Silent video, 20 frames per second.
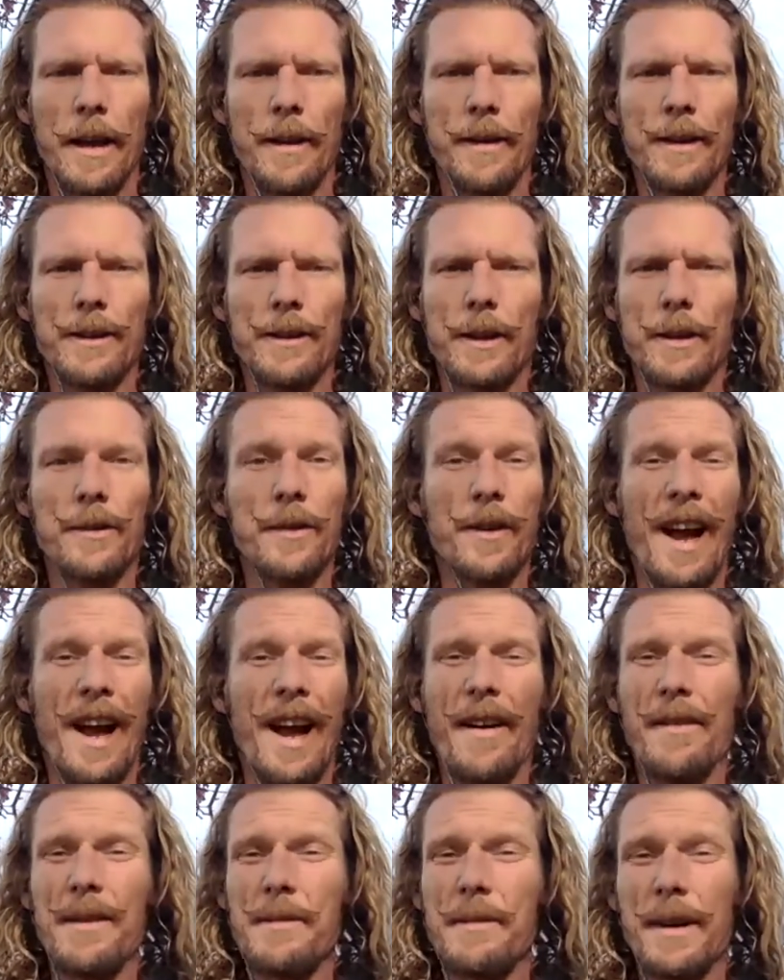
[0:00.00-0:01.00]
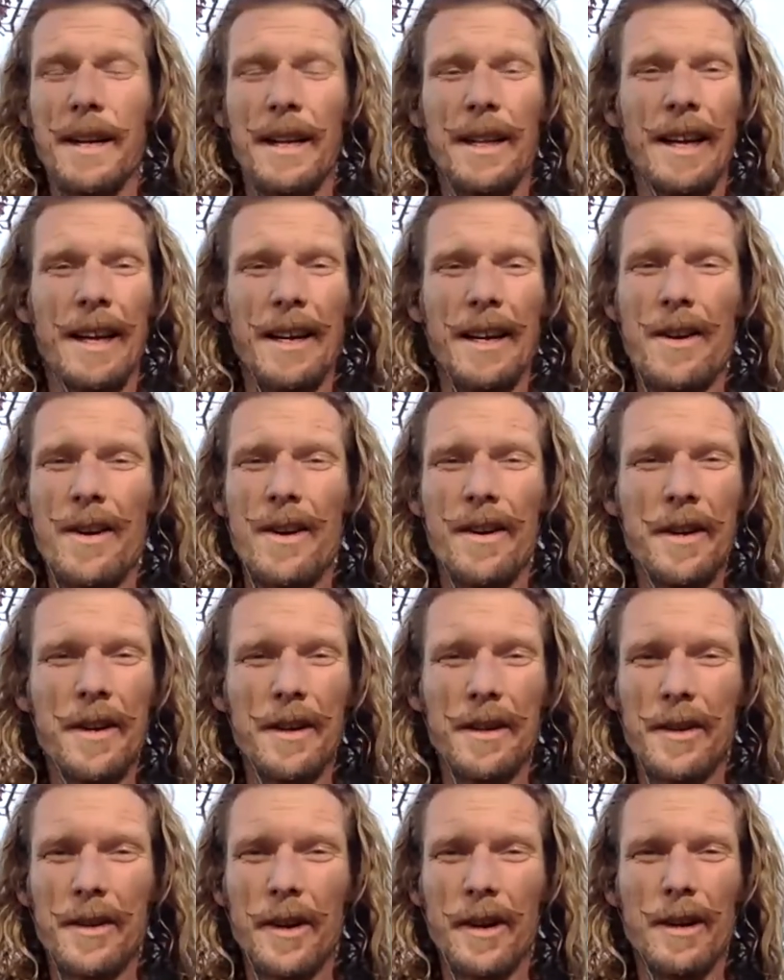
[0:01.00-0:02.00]
And this goes for everybody. Like, know
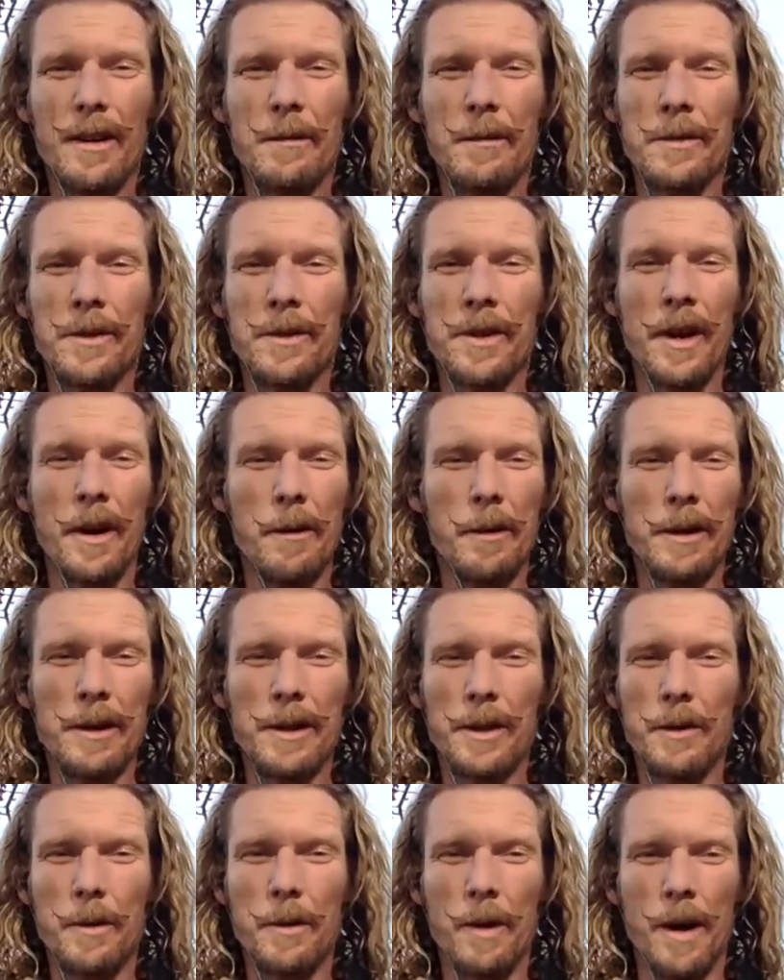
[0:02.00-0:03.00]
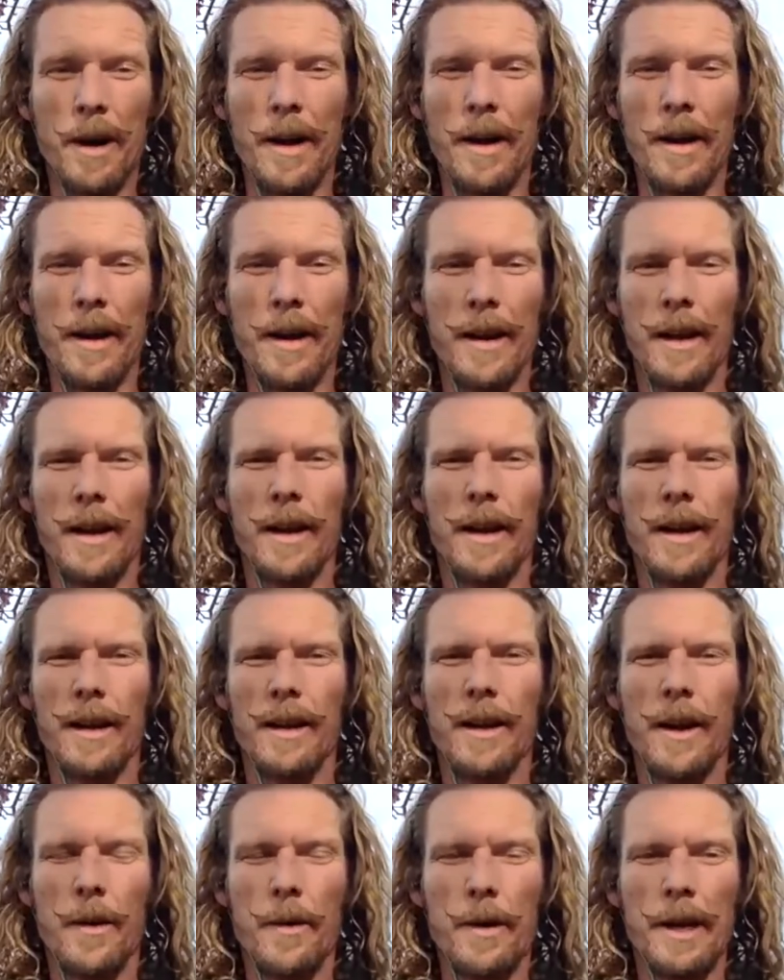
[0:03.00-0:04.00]
your terms, know what you want
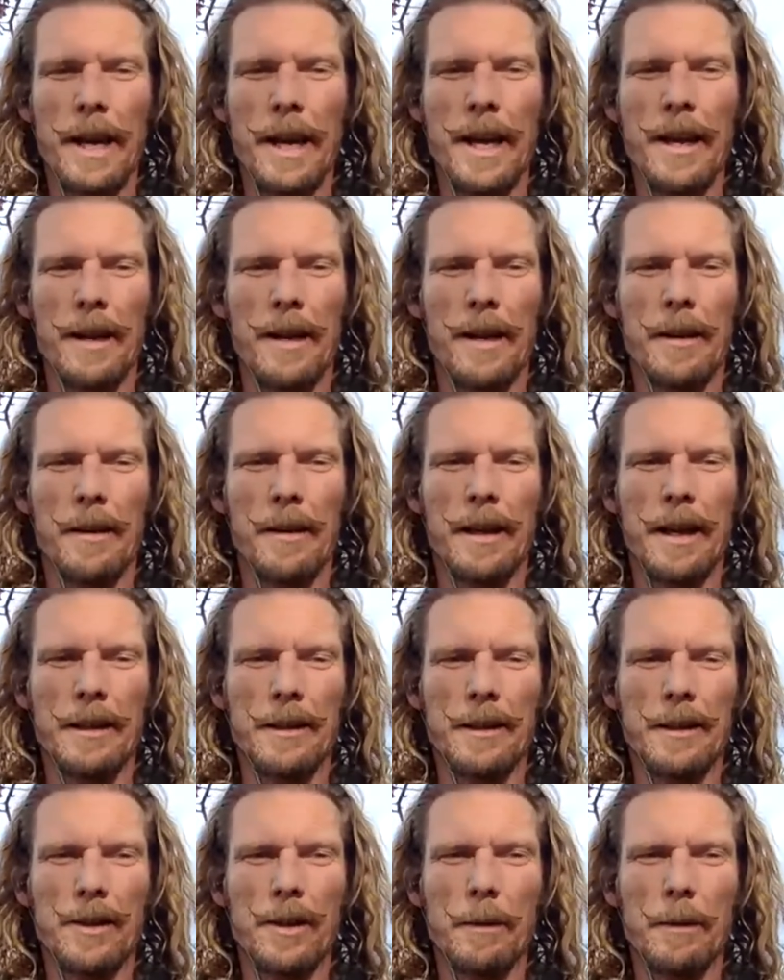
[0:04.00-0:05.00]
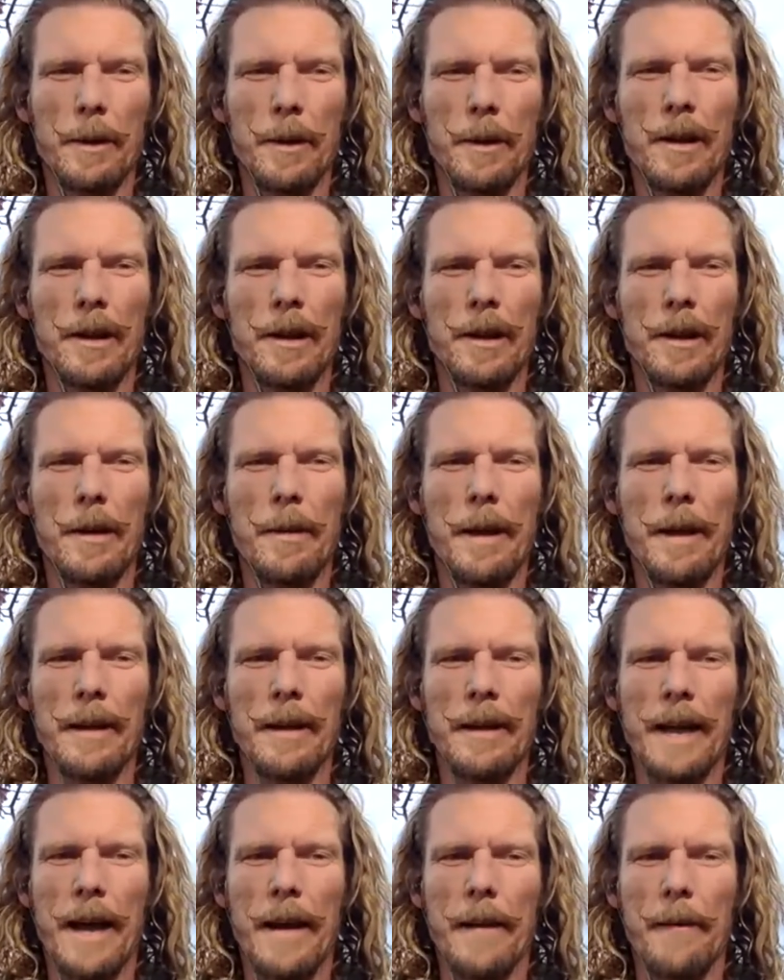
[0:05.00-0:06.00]
going in. Get super clear about
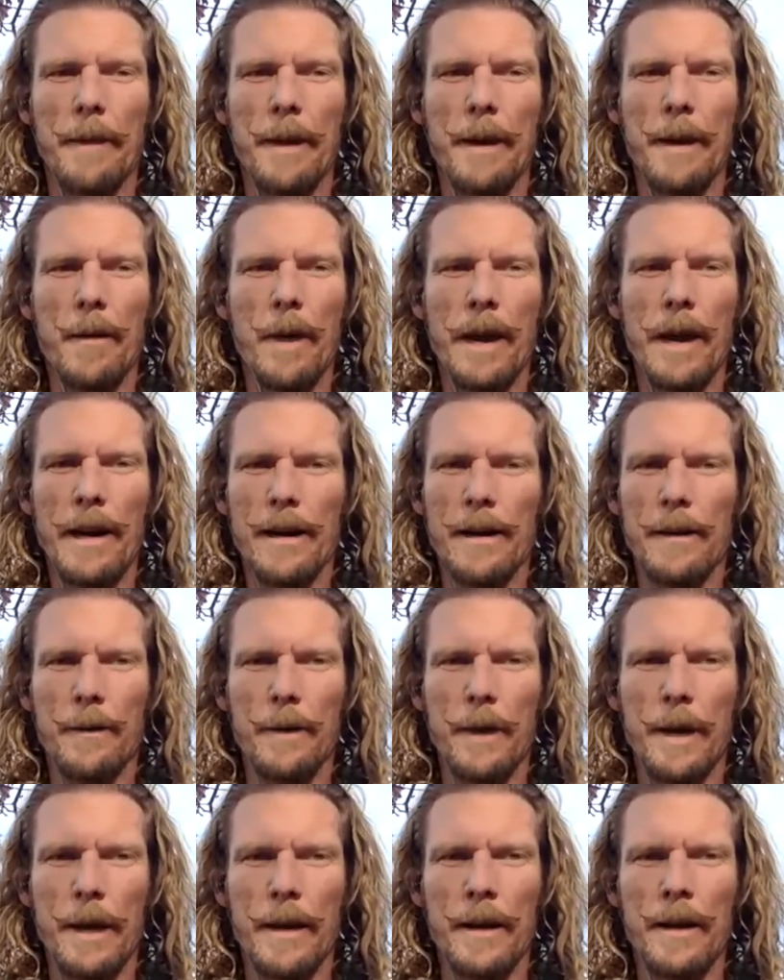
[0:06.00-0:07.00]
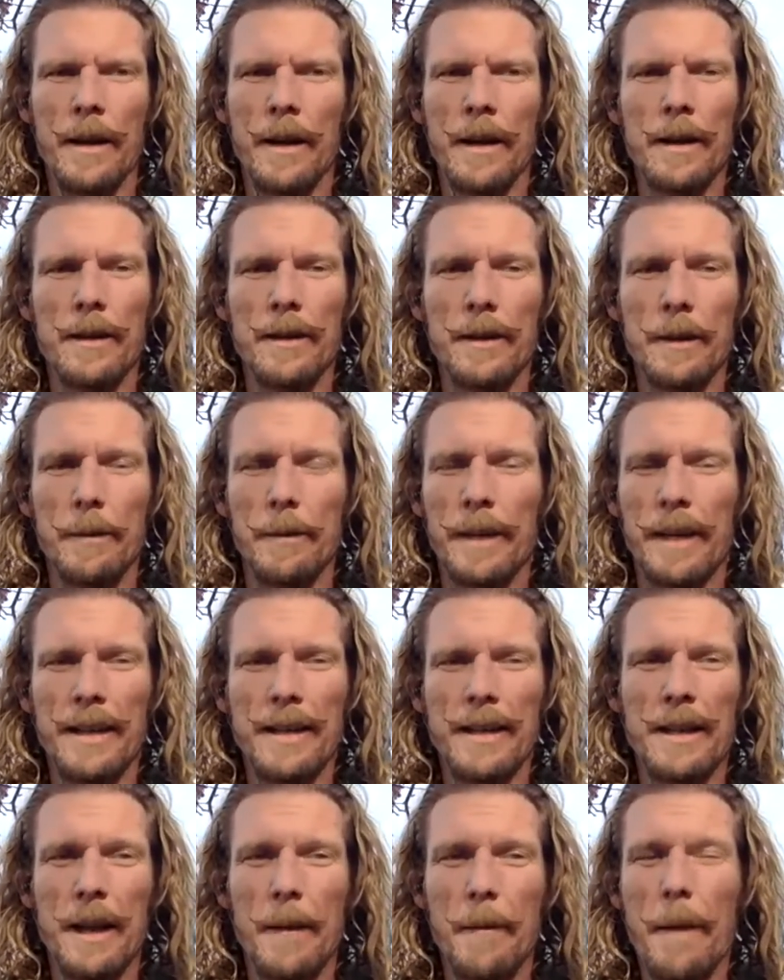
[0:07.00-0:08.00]
that and be aware of when something
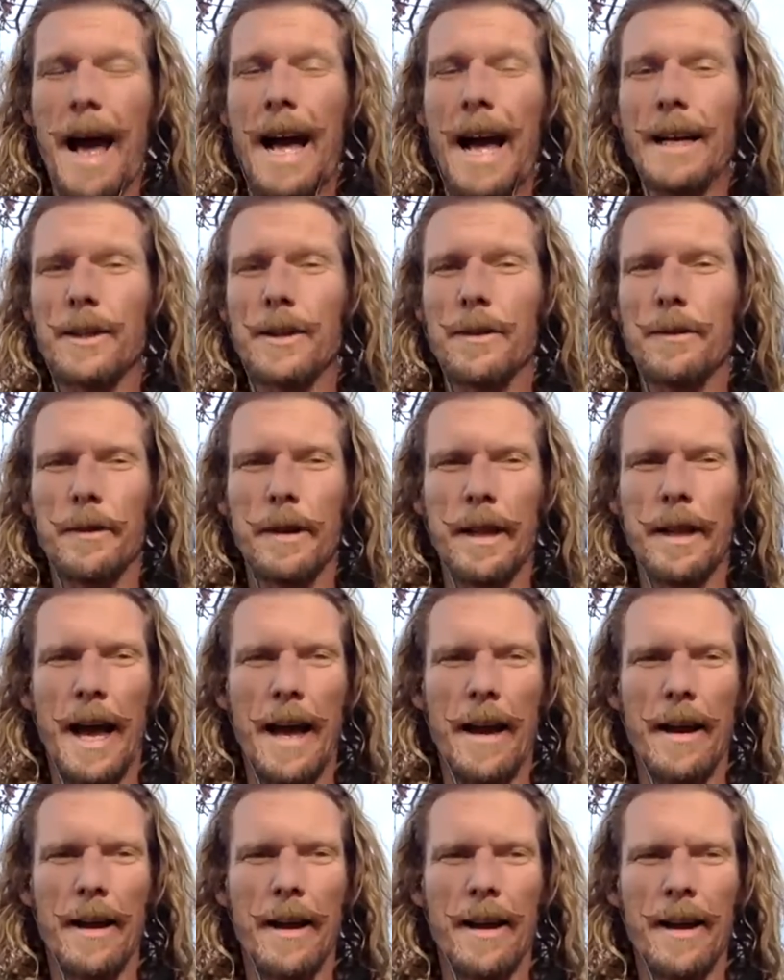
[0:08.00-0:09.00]
isn't a match for that.